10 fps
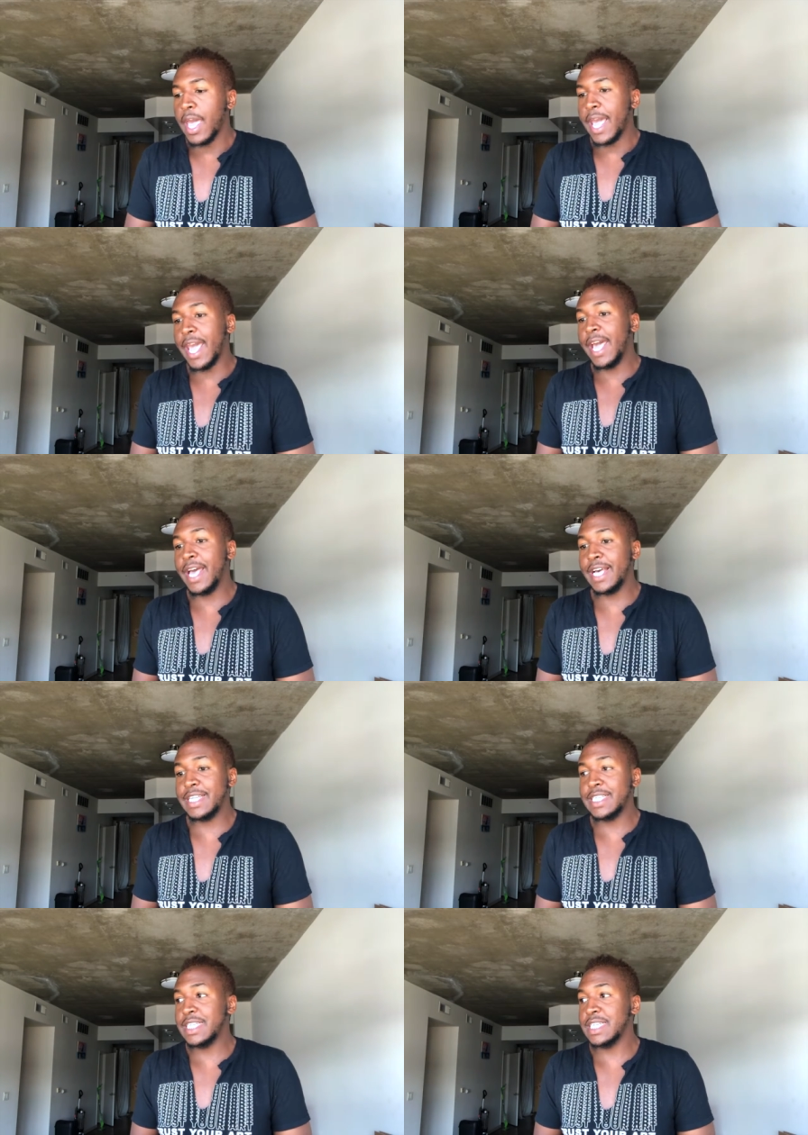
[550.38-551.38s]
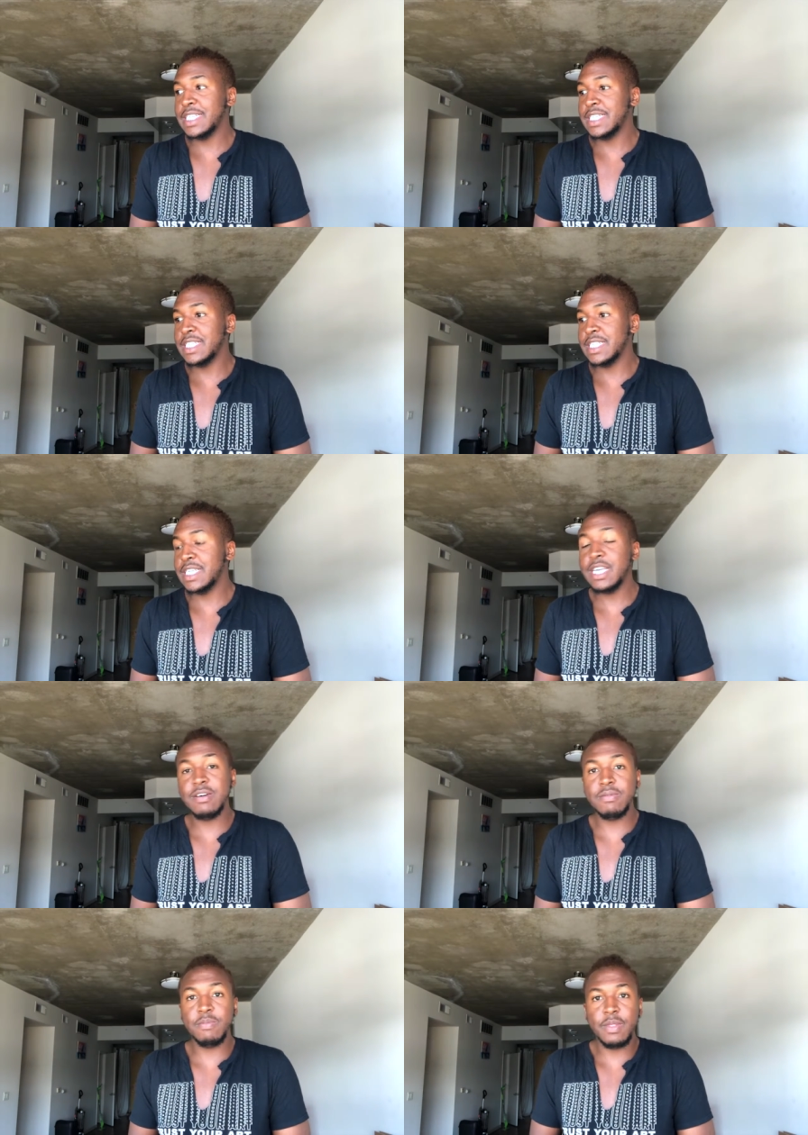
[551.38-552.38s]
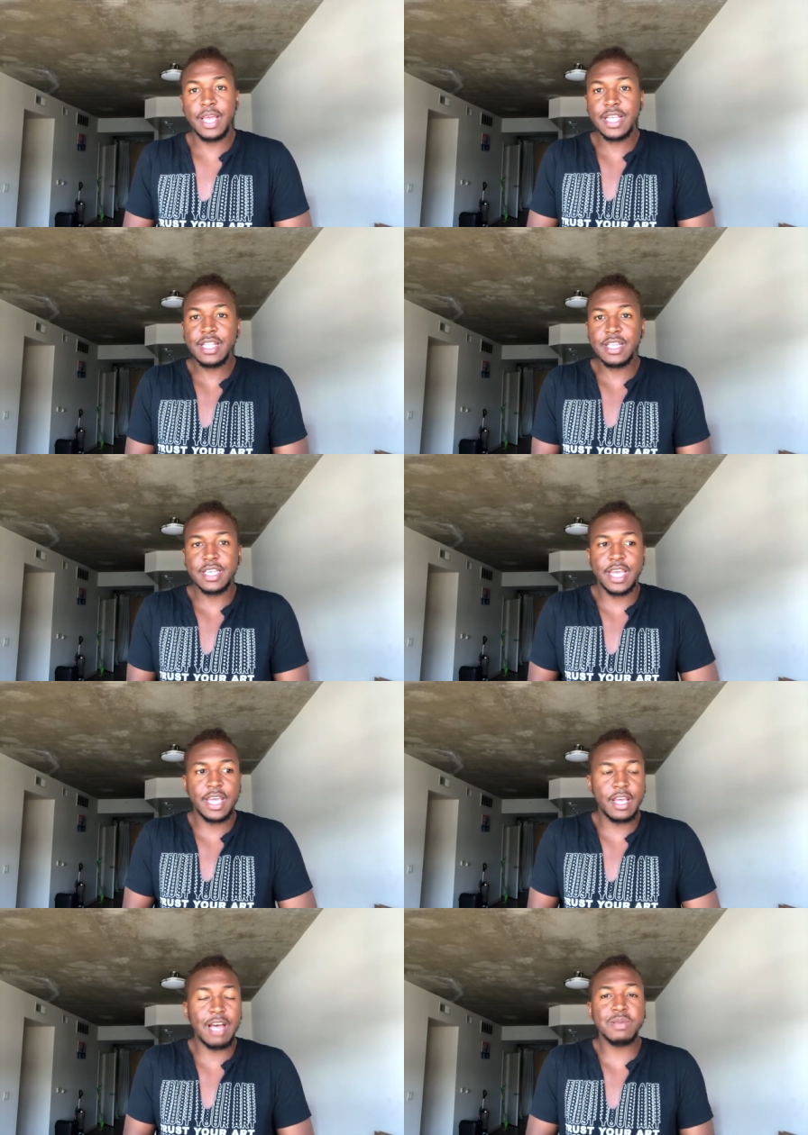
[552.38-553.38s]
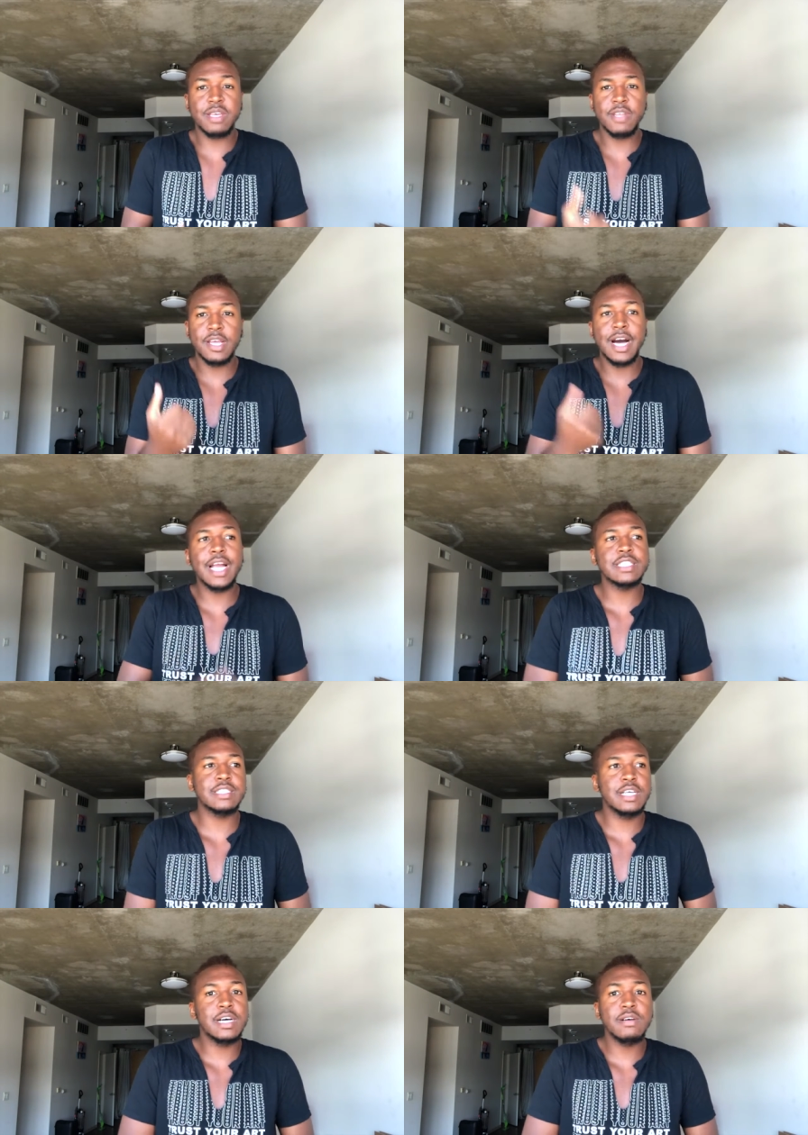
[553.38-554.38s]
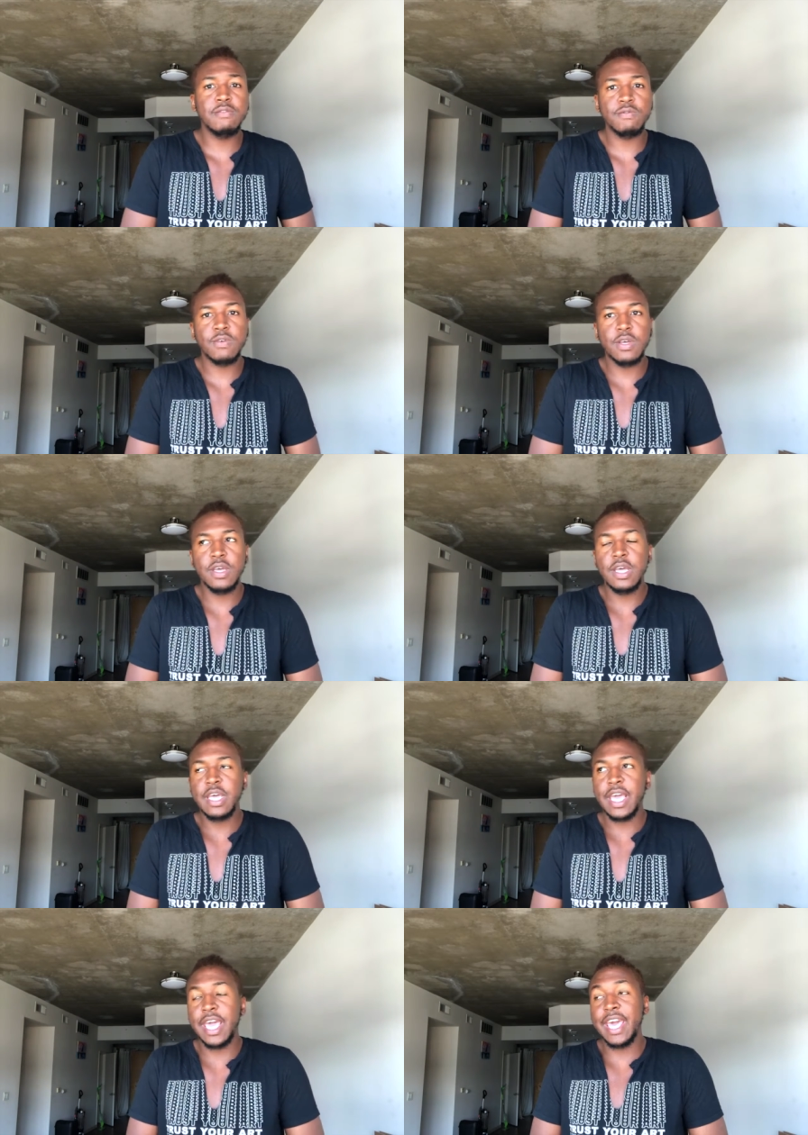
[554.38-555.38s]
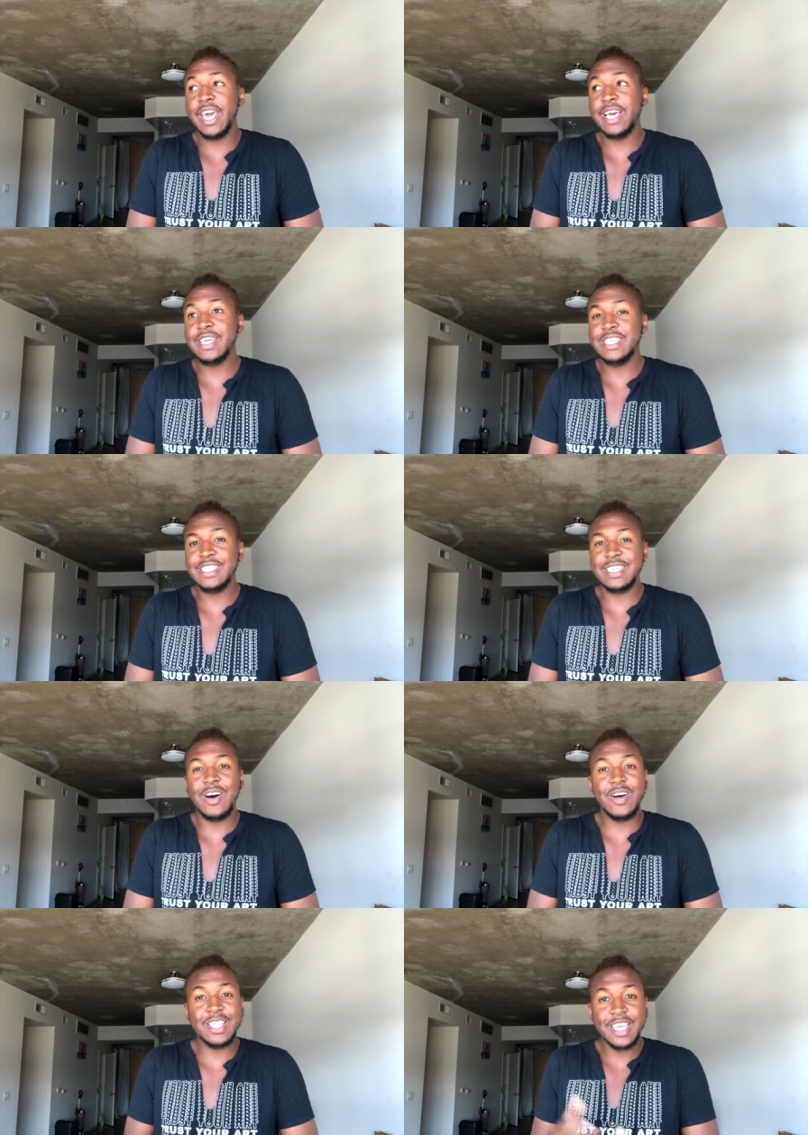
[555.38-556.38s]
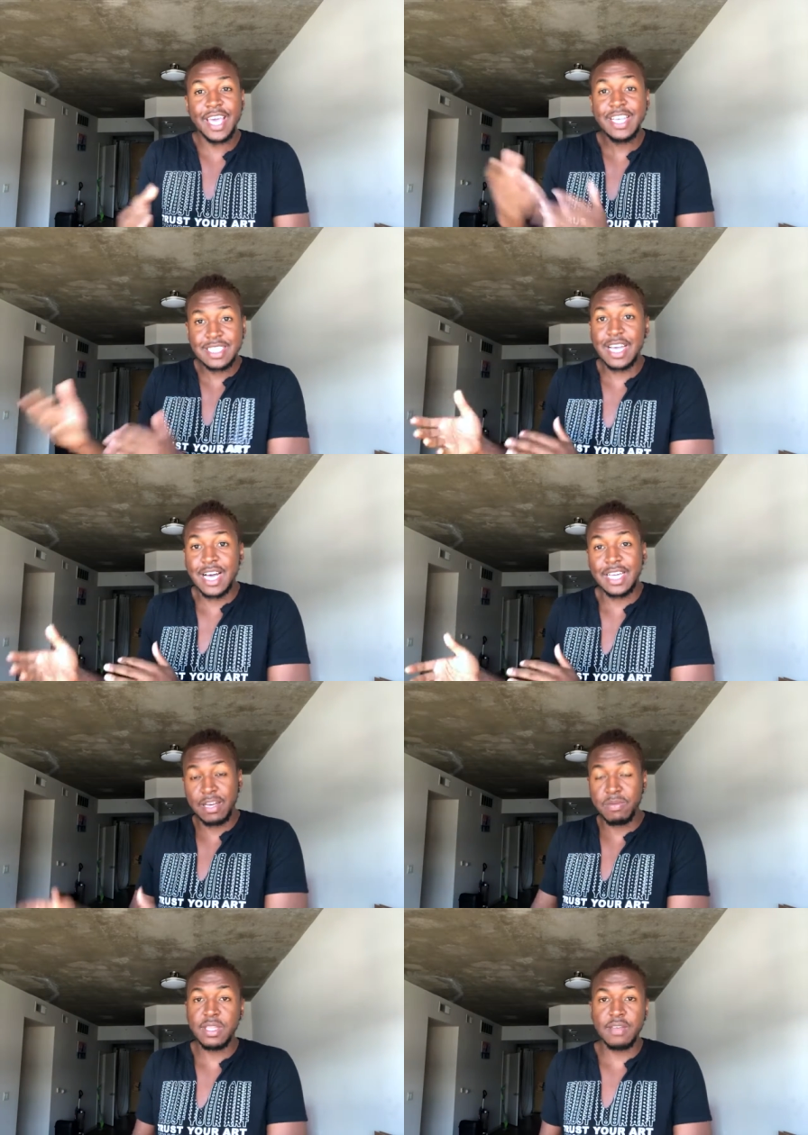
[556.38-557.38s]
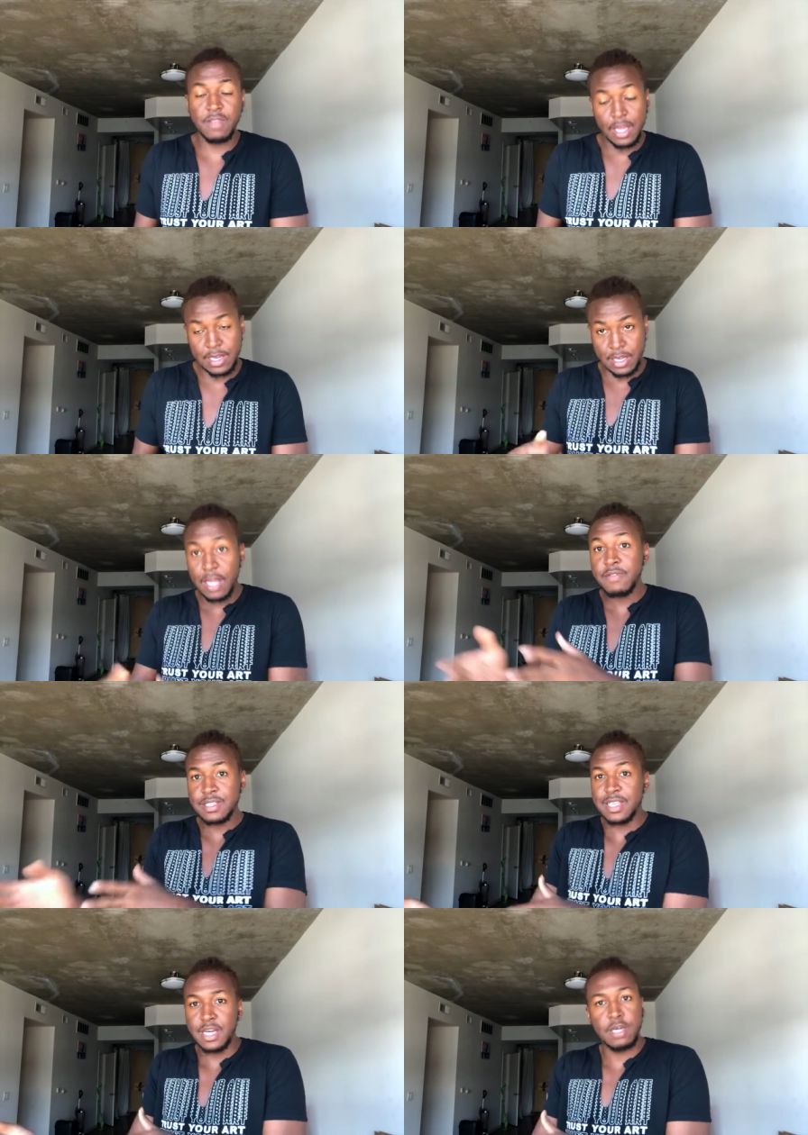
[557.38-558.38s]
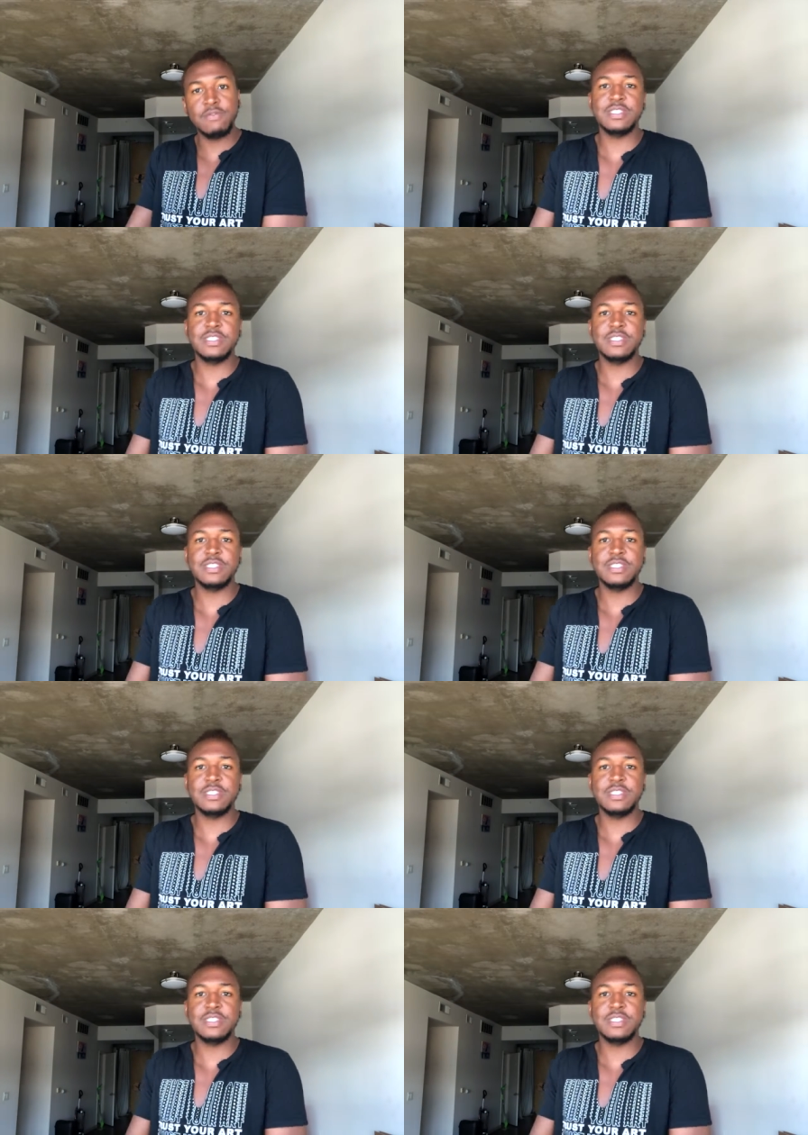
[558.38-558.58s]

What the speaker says: And, at the end of the day, I believe that God is love. And on the gay side, I believe that love is love.